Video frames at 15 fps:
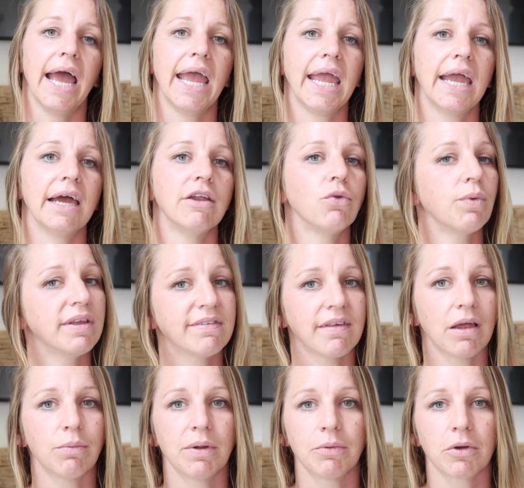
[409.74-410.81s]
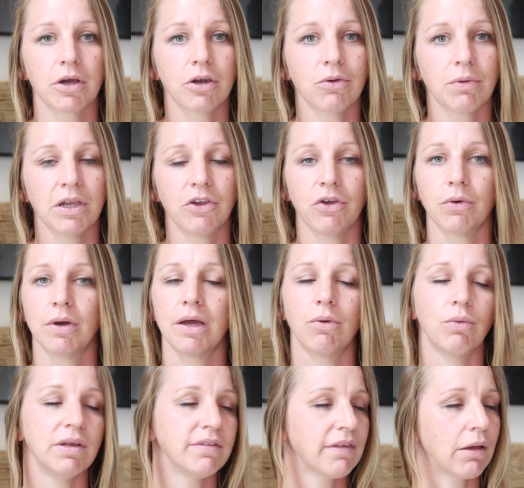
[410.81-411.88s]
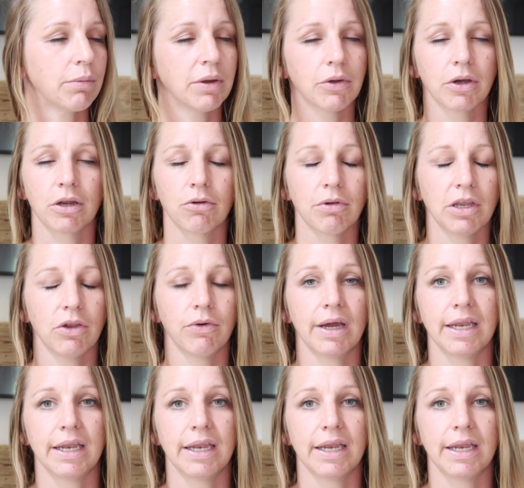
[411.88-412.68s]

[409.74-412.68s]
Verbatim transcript: and we said we were going to redo it. We said we were going to redo